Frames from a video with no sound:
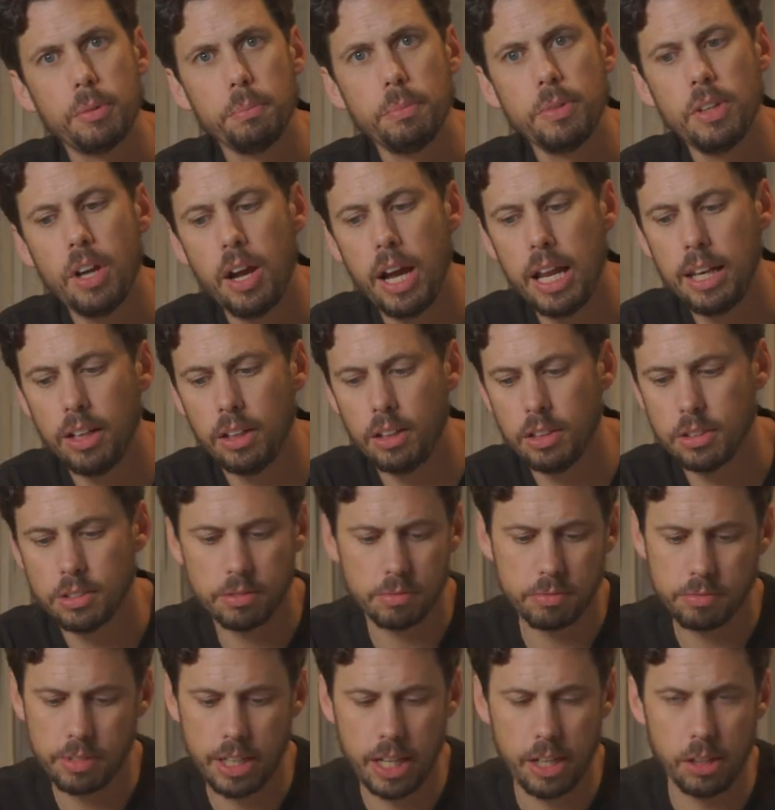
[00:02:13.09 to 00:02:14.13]
from
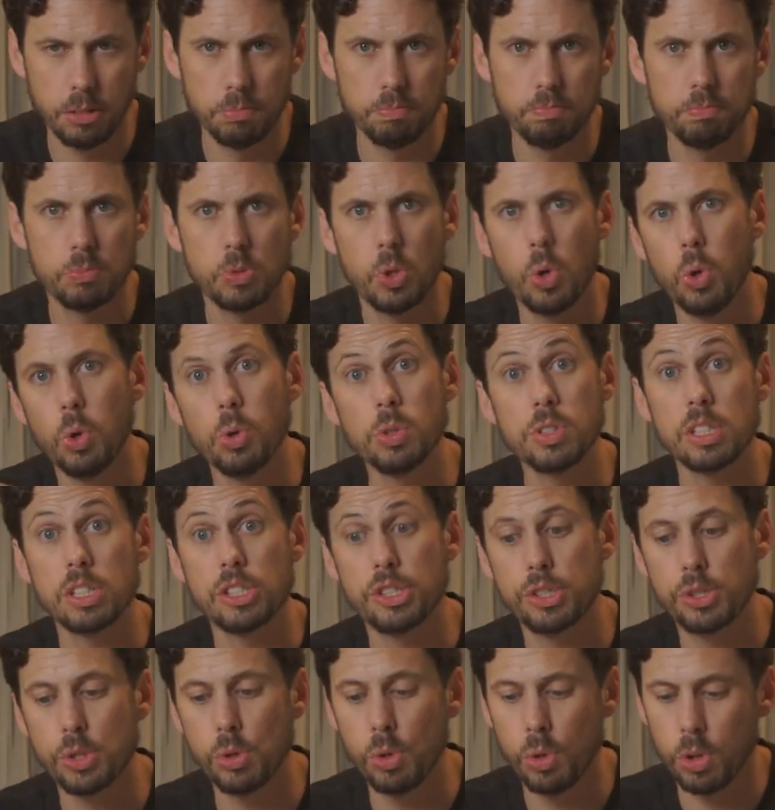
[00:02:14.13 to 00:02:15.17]
nylon, they don't cause a
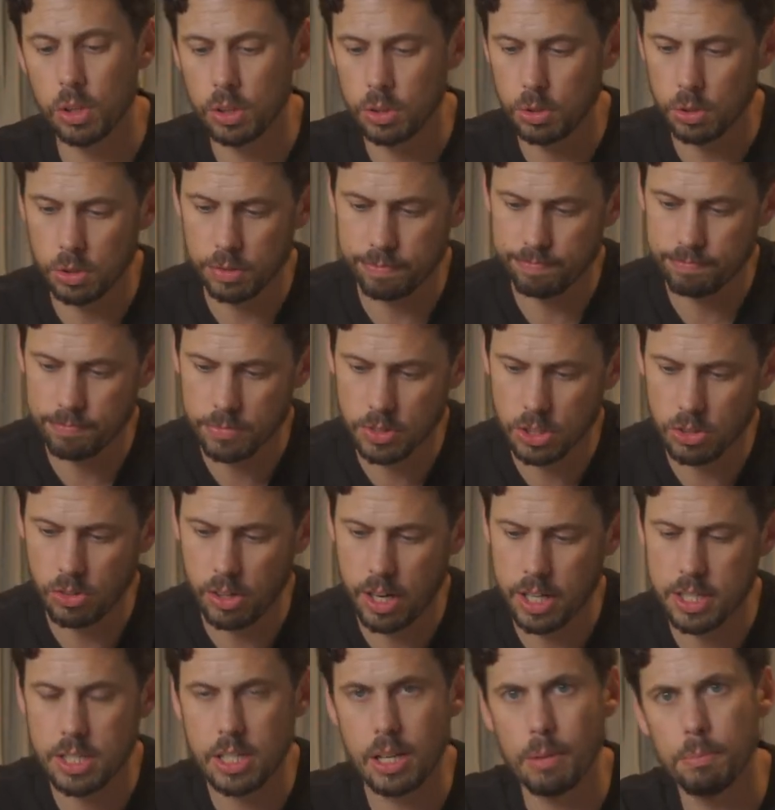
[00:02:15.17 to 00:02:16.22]
short or
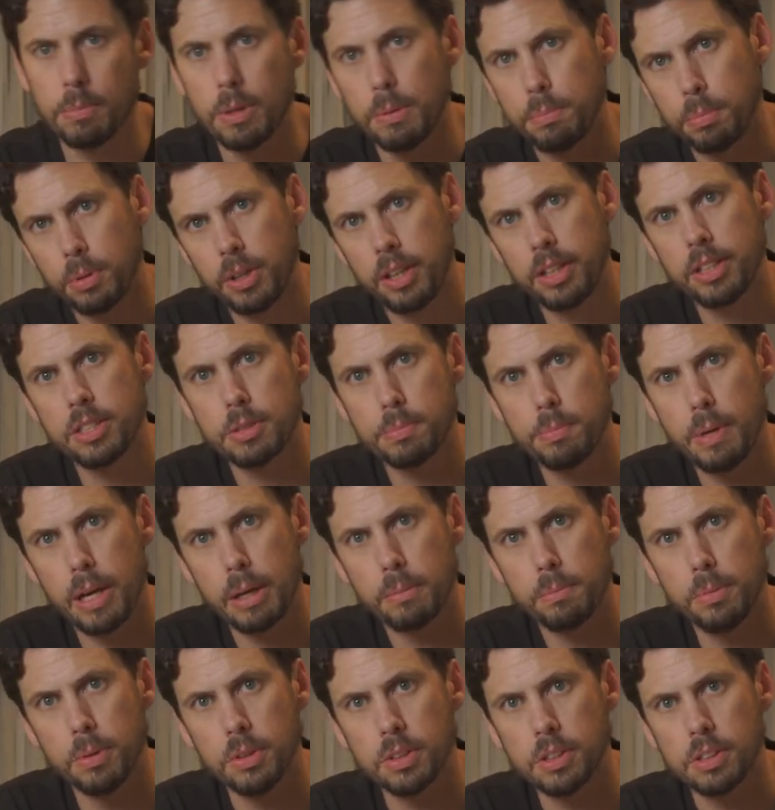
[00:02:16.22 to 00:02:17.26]
scratch up your precious
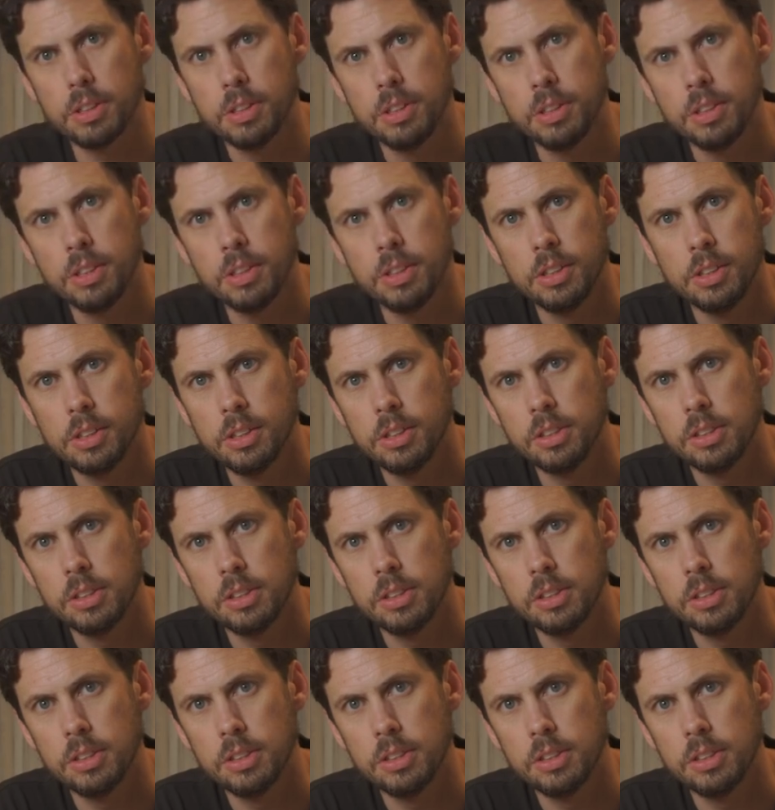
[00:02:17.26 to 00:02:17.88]
MacBook. But once you